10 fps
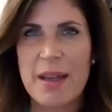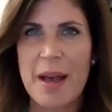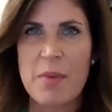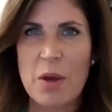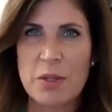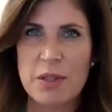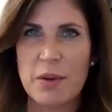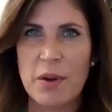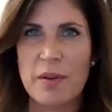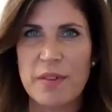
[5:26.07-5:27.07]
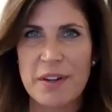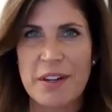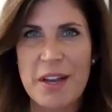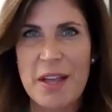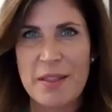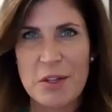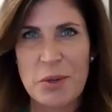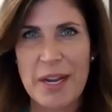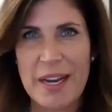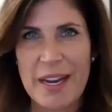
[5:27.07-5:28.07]
I'm also over the
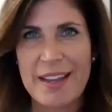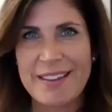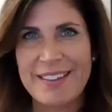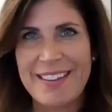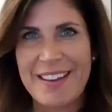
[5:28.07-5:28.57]
training